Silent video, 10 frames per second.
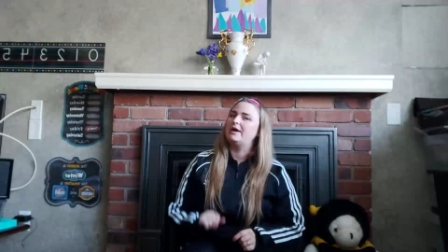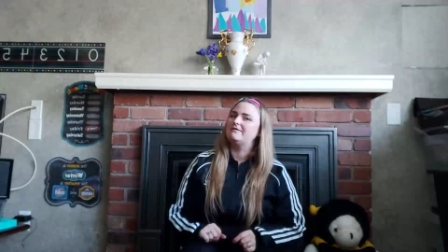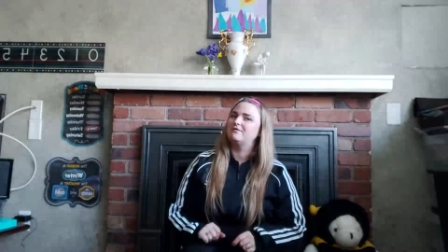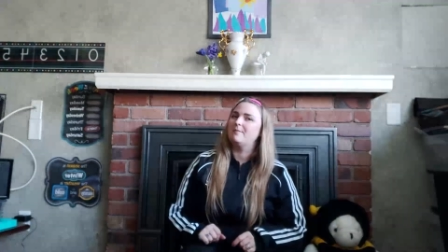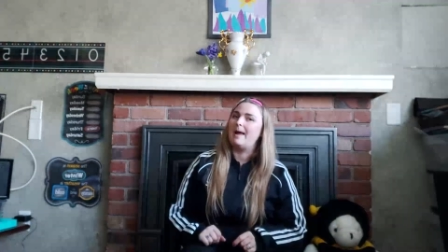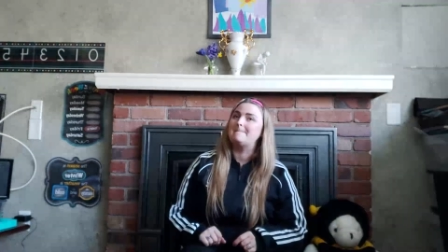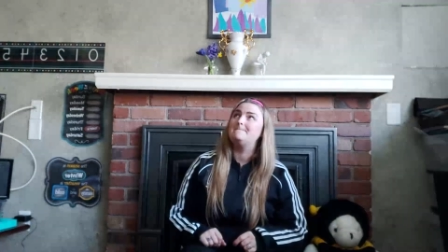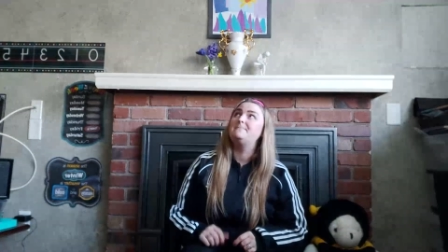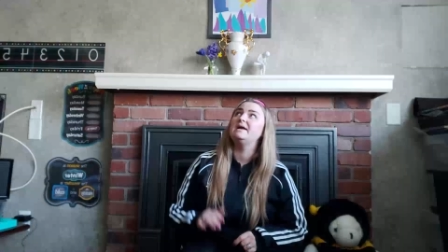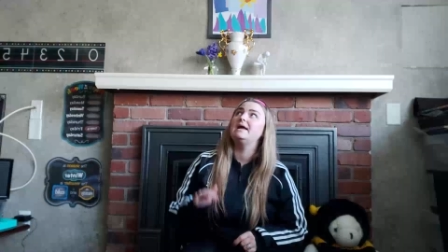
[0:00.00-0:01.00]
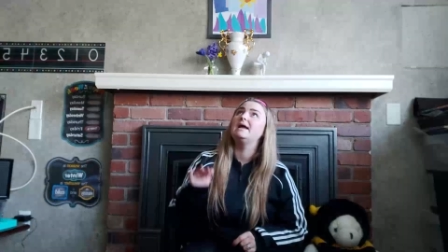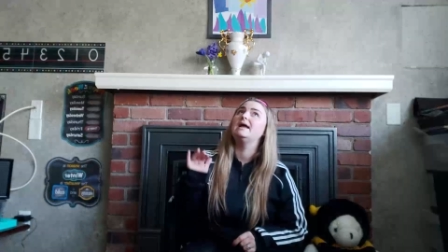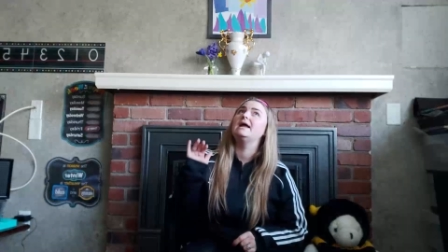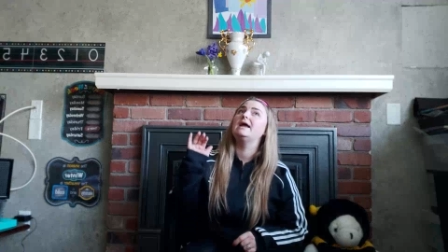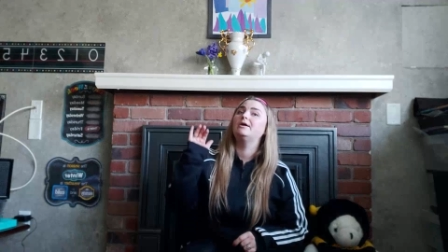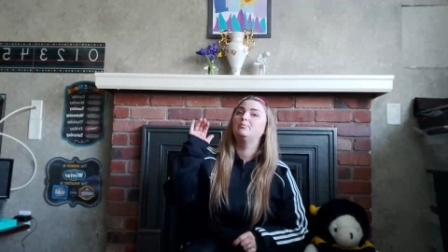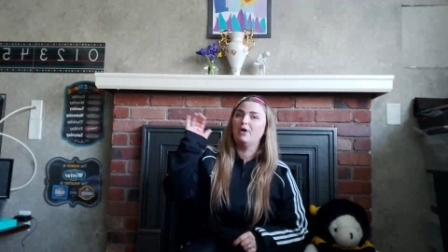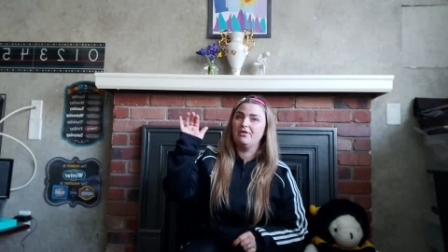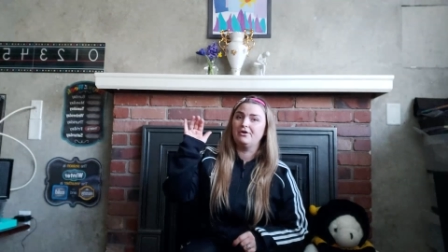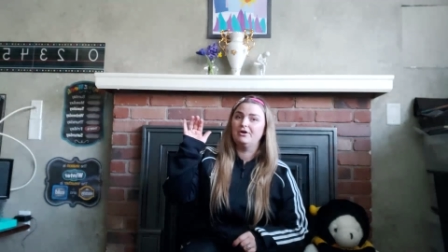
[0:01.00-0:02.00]
wait for my big
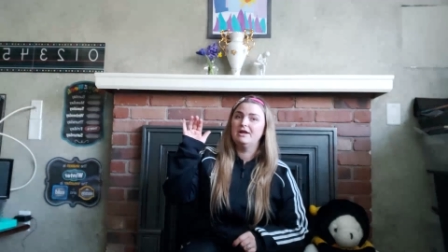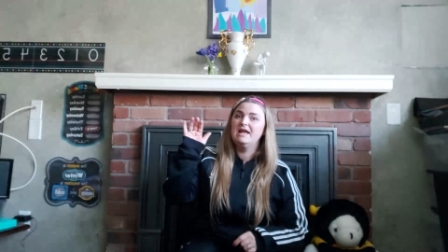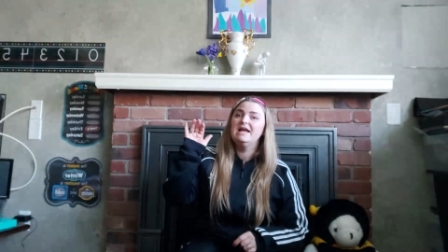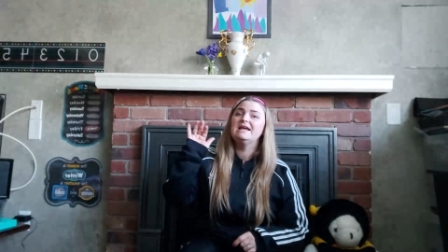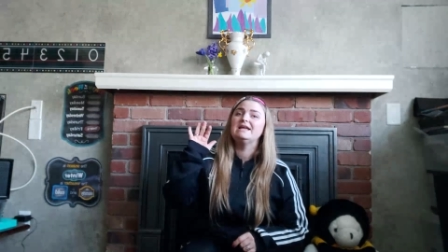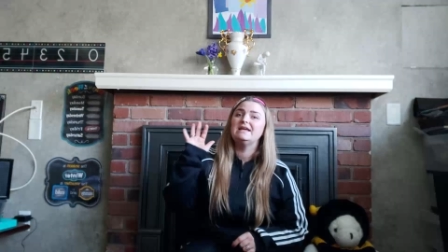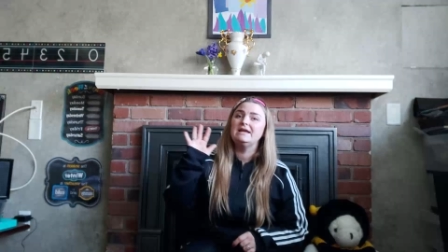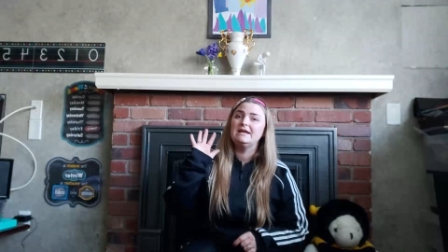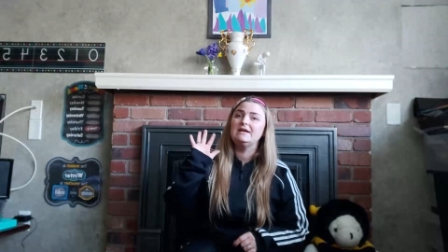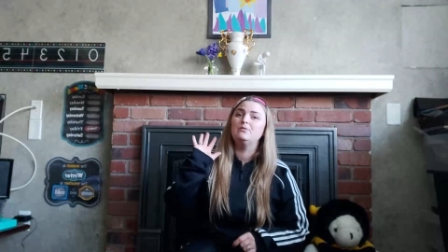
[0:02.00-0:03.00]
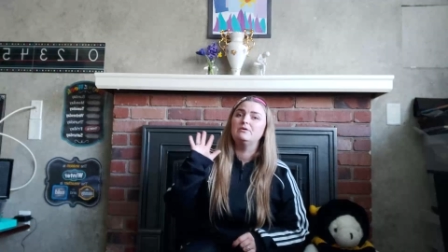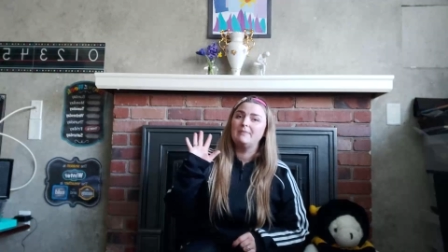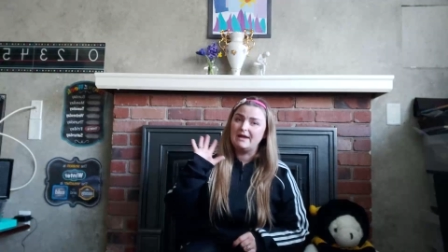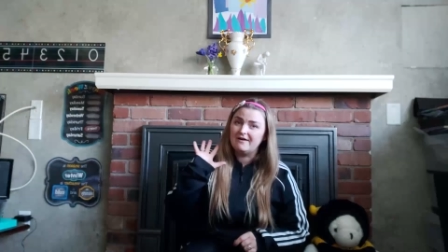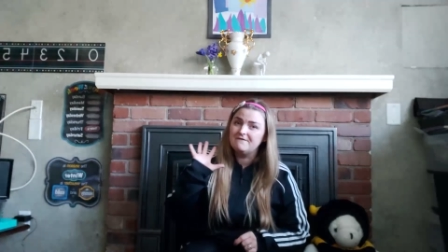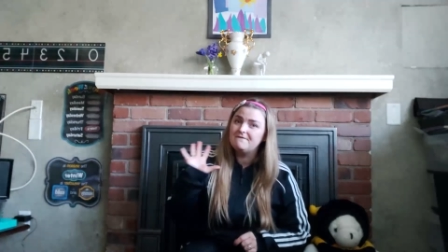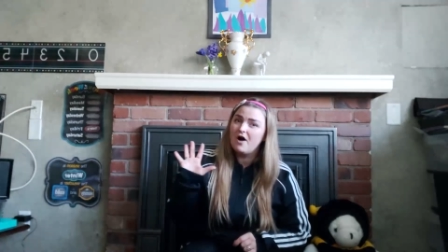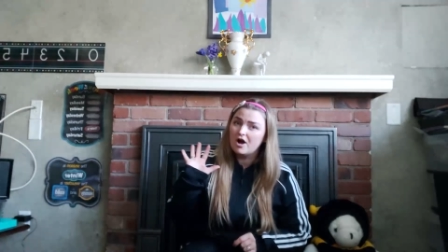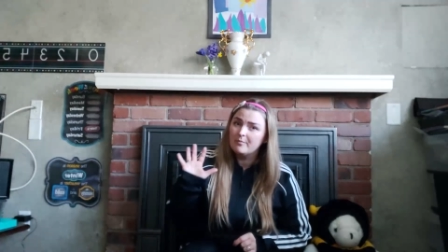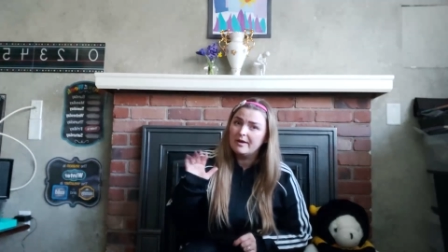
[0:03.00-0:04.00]
brother. He would make a
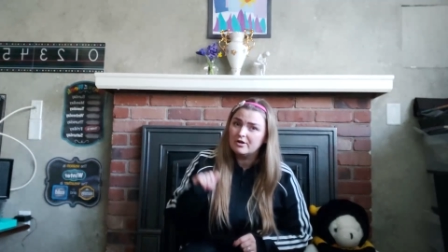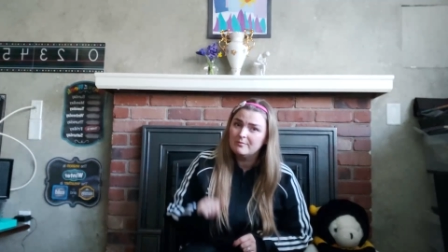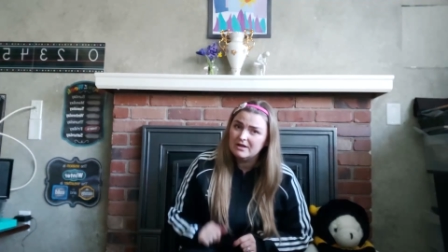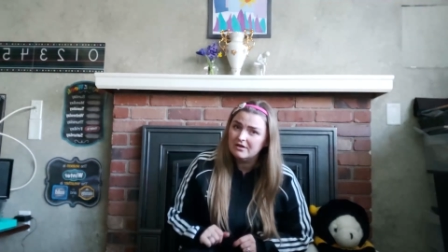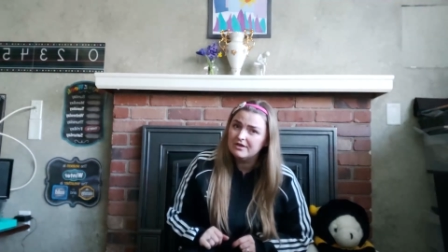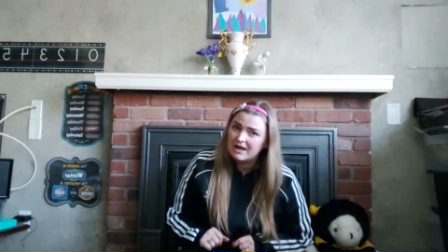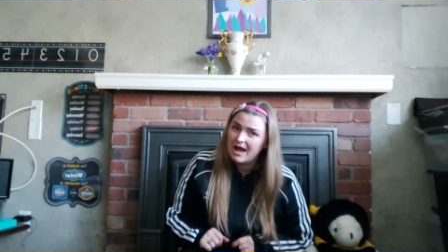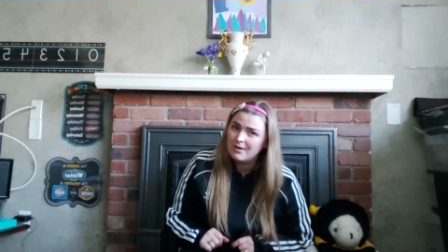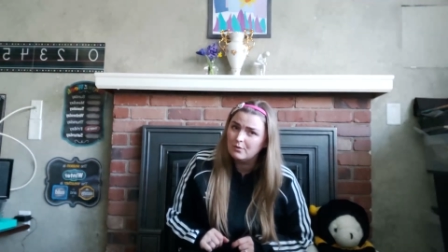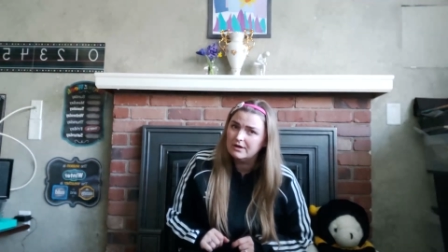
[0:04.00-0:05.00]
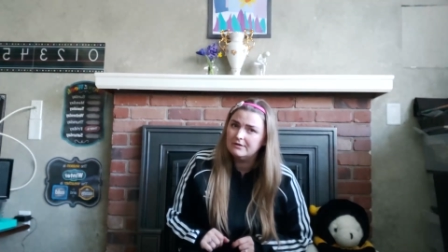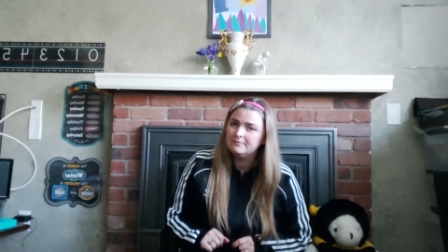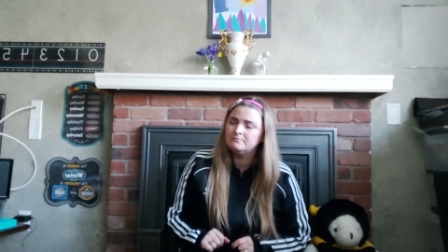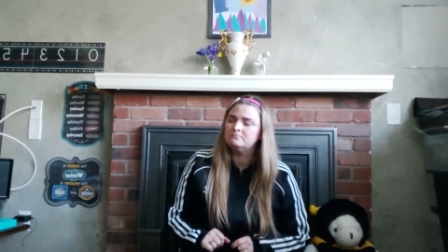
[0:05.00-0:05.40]
far better meal than I would.